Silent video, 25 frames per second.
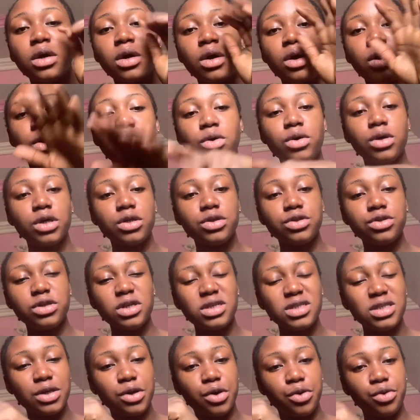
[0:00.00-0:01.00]
Okay, so just
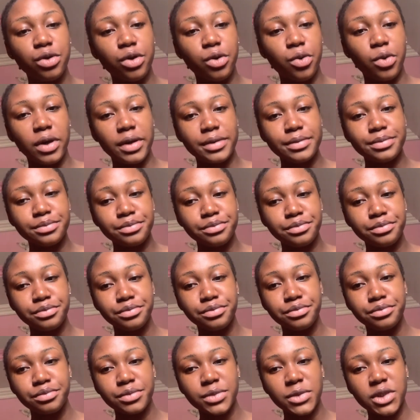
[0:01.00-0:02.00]
a quick one.
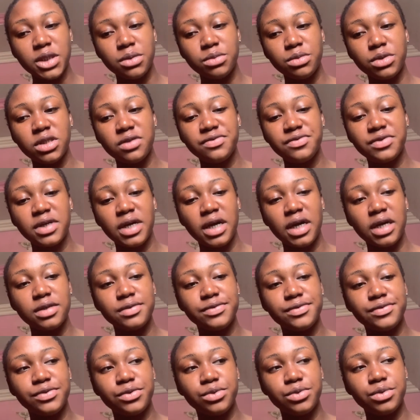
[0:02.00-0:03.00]
Let me give you guys a
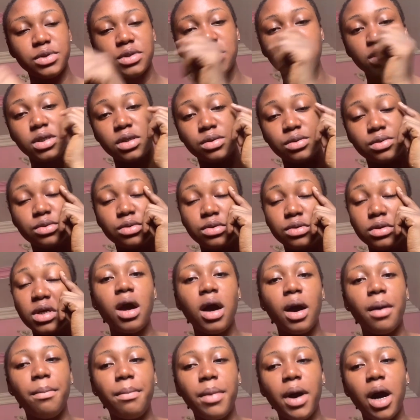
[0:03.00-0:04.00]
few details
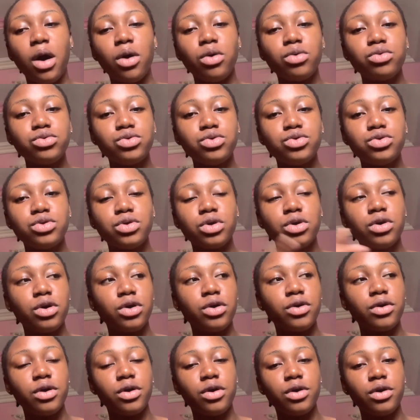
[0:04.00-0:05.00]
about
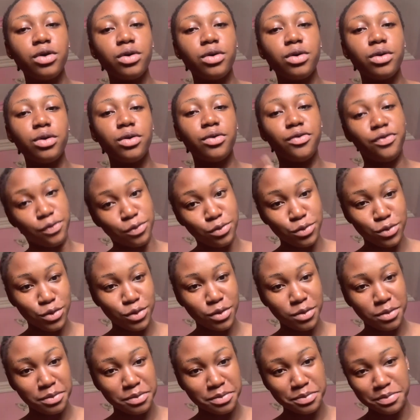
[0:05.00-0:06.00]
food.
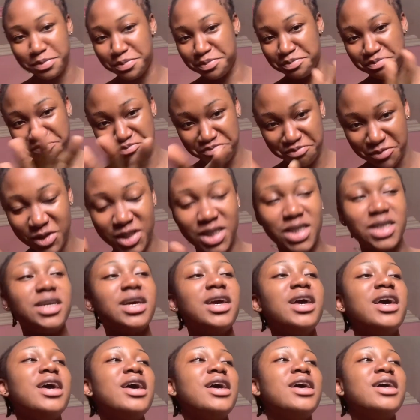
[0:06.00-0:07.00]
Okay,
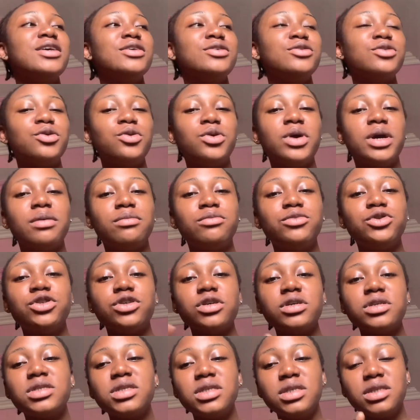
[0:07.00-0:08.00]
so
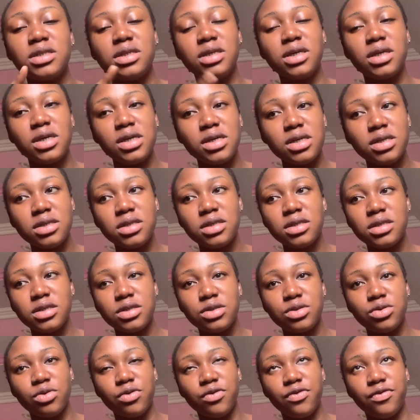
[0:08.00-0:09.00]
just in case
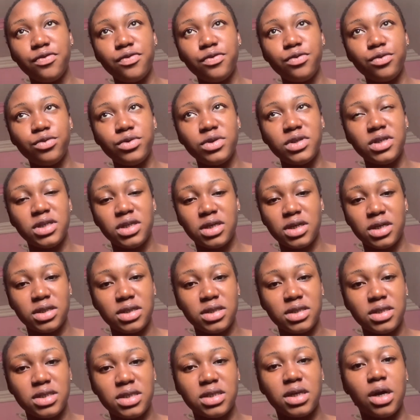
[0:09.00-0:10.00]
your food gets
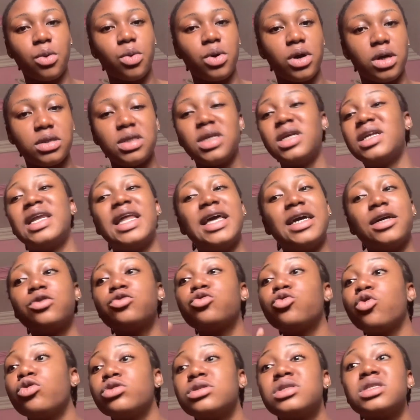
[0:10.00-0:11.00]
soured, like
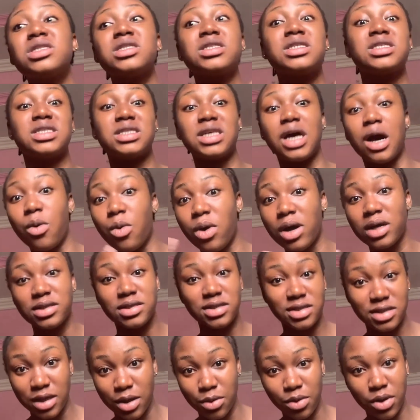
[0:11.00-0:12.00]
not
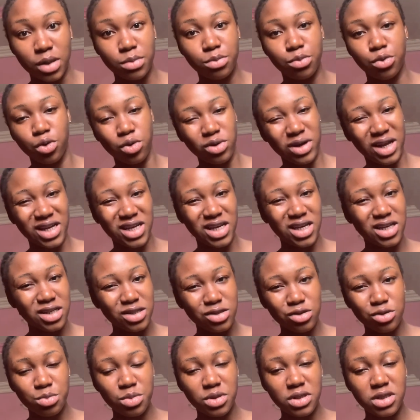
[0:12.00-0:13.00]
soured but like a little
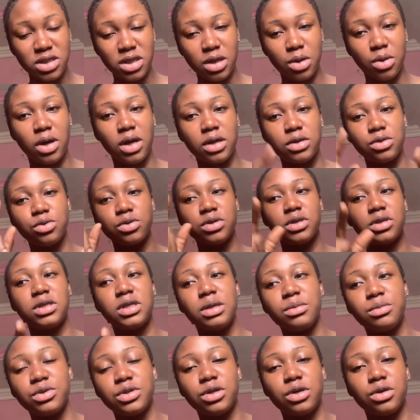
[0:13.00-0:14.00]
bit soured. Okay, let me
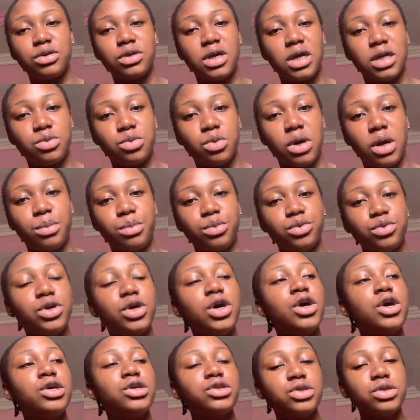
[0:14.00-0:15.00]
tell you guys what happened.
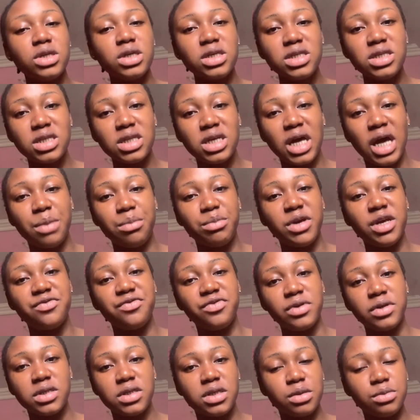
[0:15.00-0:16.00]
So yesterday I made
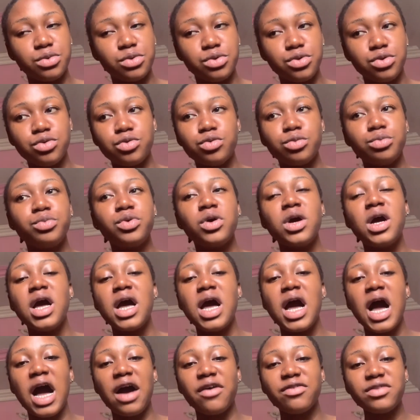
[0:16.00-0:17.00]
vegetable soup.
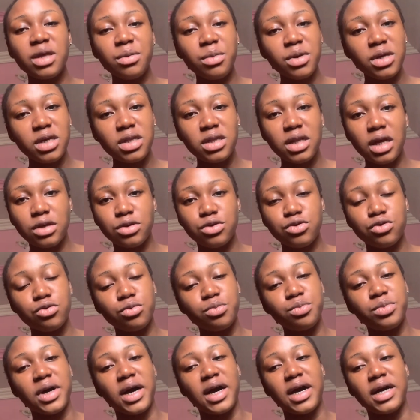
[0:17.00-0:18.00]
After making that soup,
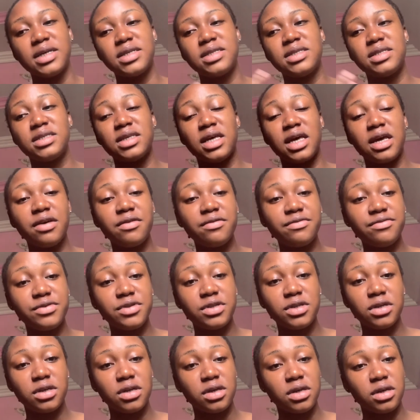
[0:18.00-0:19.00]
I served
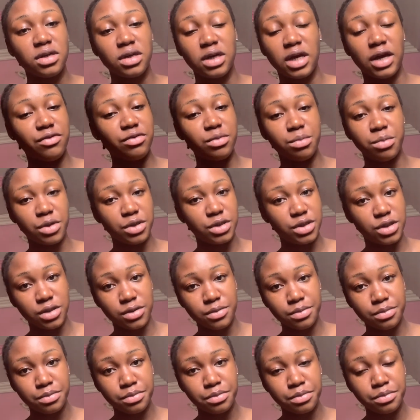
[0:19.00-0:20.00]
everybody,
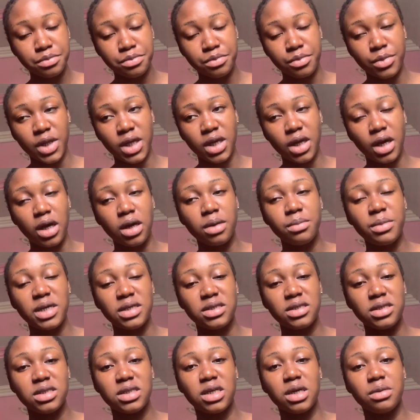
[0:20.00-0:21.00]
yeah, my
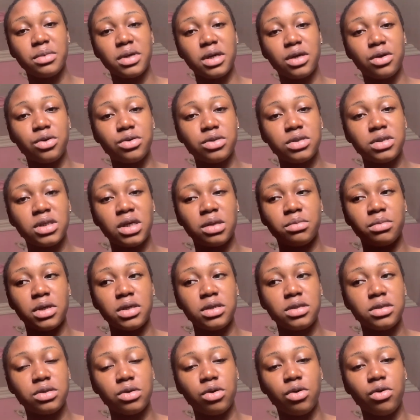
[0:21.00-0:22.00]
sister, my cousin, and
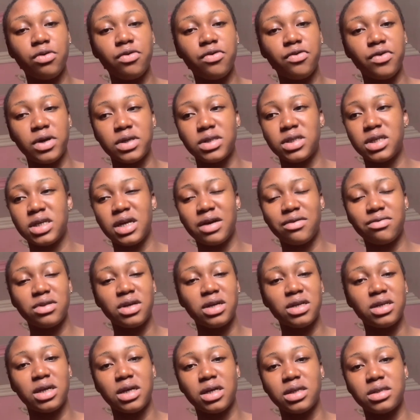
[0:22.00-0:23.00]
myself. And then after
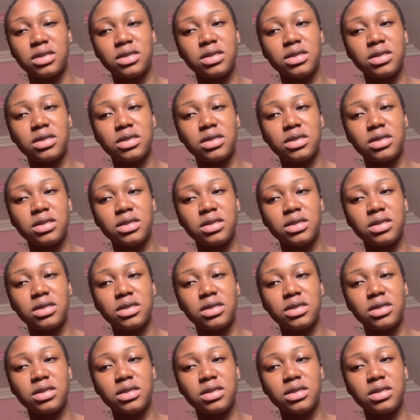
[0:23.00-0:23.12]
that,